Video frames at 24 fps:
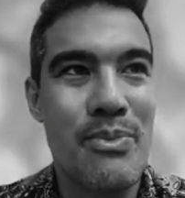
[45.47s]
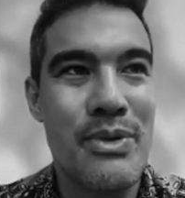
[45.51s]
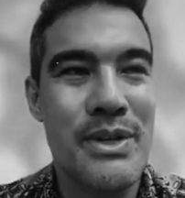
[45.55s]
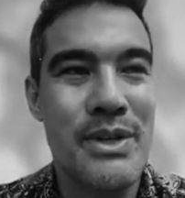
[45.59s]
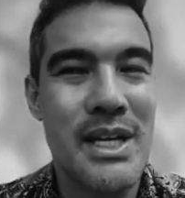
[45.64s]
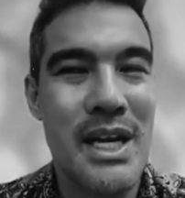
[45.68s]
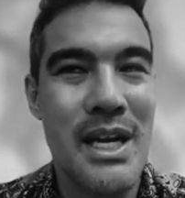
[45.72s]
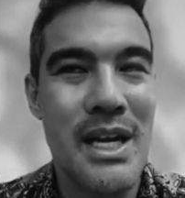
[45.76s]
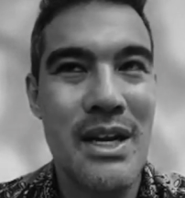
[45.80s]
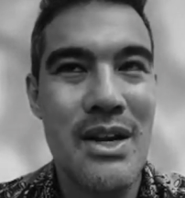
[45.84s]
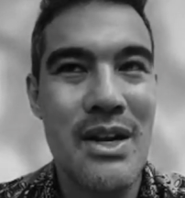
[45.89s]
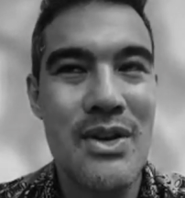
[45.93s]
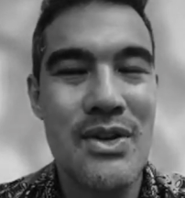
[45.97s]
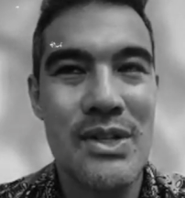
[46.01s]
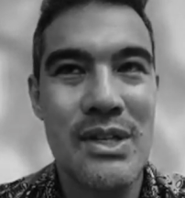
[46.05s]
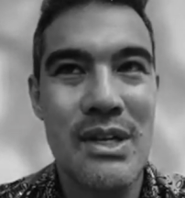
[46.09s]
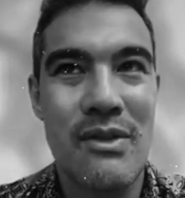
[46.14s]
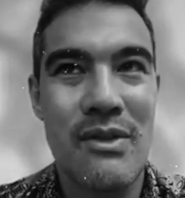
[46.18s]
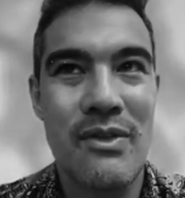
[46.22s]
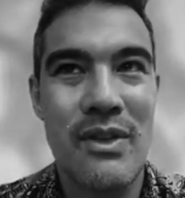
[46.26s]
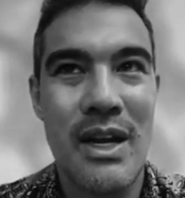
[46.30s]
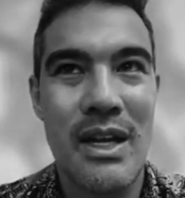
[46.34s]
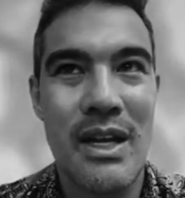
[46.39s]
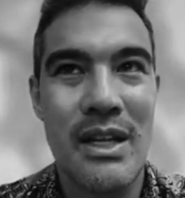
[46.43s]
presented
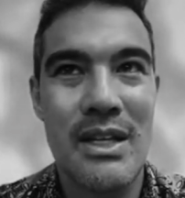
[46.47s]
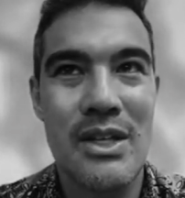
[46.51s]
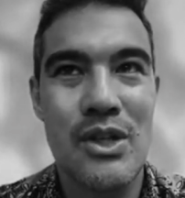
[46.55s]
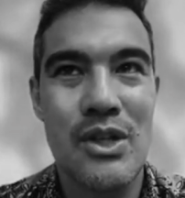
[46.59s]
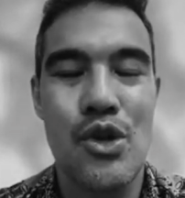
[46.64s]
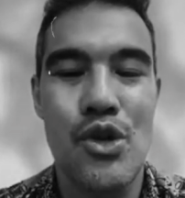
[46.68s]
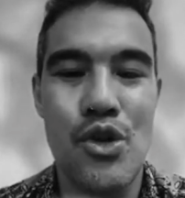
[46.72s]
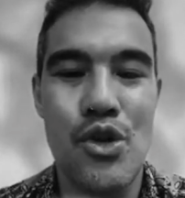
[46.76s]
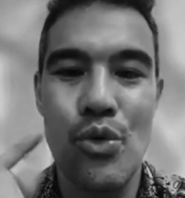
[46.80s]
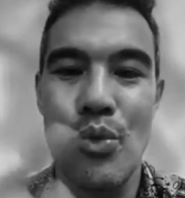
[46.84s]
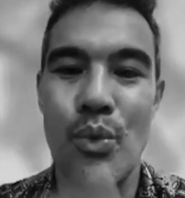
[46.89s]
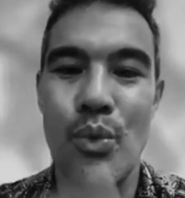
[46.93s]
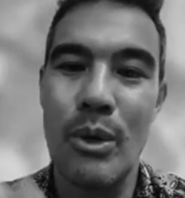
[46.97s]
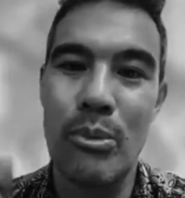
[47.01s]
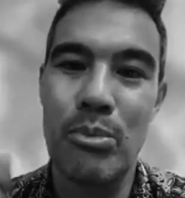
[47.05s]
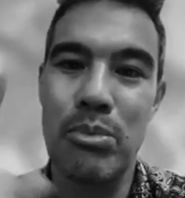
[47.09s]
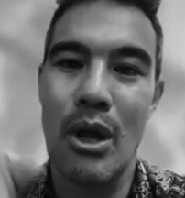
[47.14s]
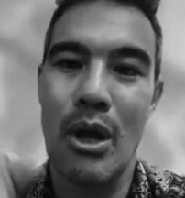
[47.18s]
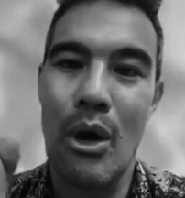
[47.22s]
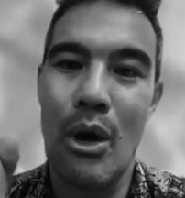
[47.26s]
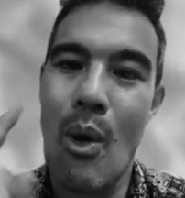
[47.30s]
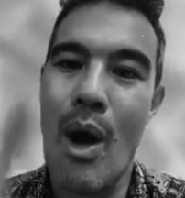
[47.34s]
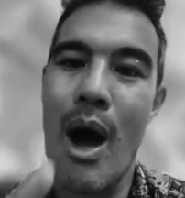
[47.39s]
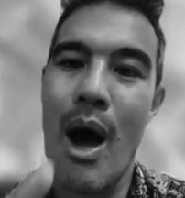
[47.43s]
yourself like this, you will
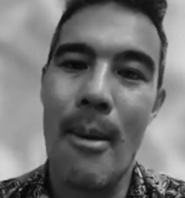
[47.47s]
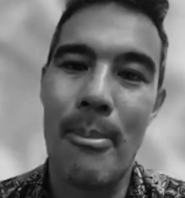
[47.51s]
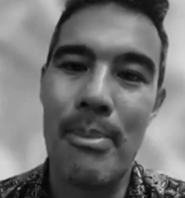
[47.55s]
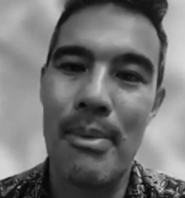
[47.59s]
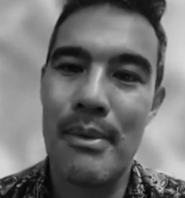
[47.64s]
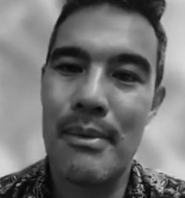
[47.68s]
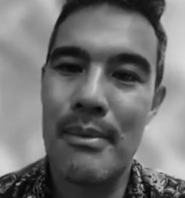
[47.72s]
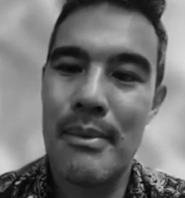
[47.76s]
blow up.